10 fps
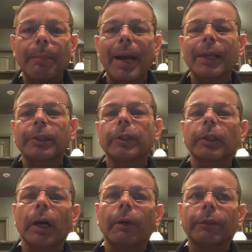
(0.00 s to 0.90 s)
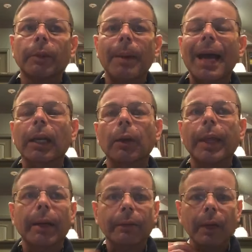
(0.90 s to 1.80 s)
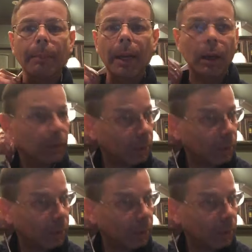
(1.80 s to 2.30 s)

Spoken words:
batches of tobacco that have come out,